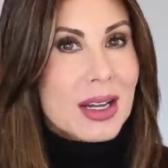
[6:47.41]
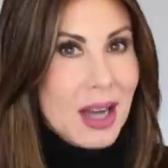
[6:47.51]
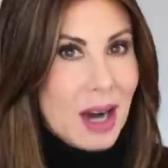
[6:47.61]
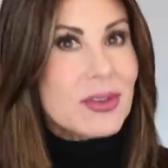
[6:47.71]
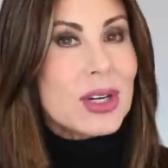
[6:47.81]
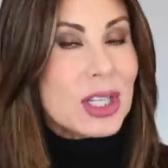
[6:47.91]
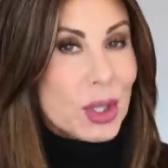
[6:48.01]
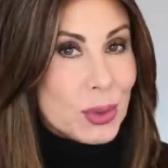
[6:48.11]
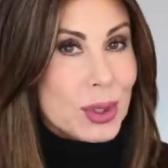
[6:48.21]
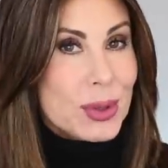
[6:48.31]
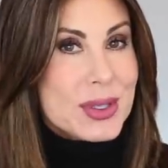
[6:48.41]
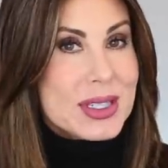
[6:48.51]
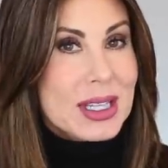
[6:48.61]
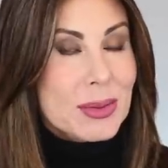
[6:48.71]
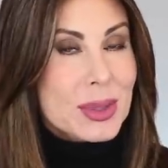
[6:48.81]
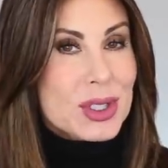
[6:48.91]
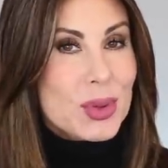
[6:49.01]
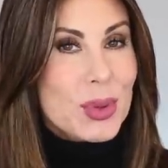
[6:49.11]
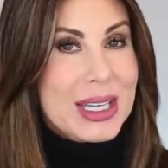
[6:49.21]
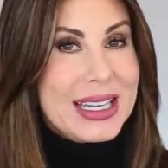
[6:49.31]
covering your roots in
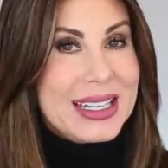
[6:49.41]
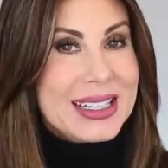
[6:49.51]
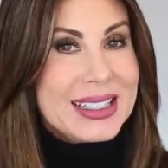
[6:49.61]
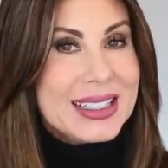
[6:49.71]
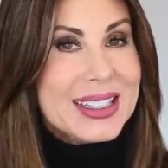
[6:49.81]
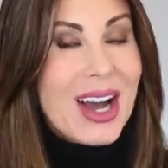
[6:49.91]
between